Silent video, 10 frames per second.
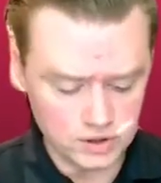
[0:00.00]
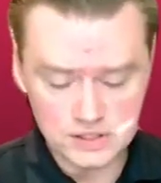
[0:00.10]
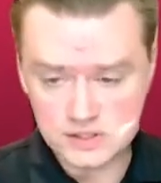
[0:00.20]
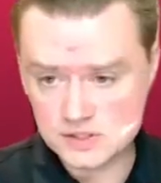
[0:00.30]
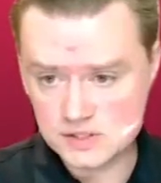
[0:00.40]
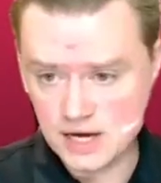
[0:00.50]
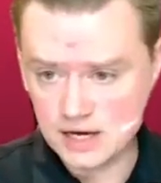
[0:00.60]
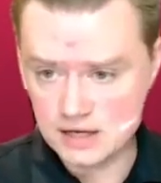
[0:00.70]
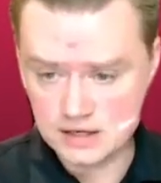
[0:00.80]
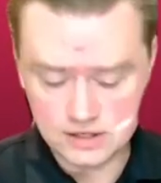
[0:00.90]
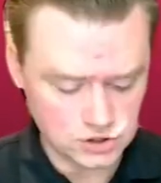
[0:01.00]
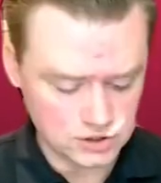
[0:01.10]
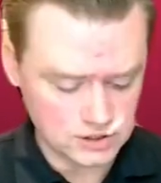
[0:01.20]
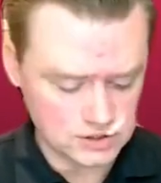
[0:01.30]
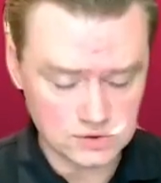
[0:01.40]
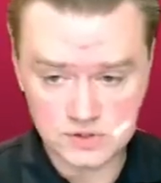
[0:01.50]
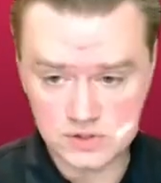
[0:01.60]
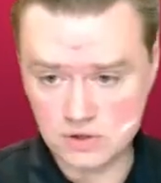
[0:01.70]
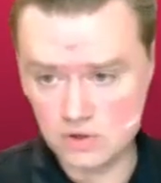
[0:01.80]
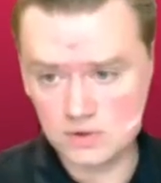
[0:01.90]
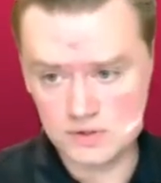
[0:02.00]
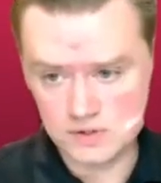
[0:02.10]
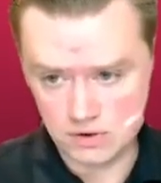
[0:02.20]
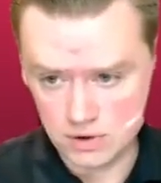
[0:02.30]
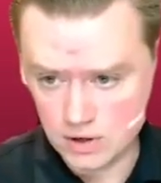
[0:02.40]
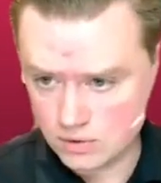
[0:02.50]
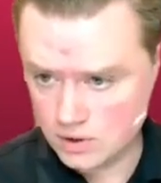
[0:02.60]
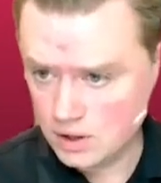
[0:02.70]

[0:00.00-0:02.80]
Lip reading: to set initially to 0 and 0.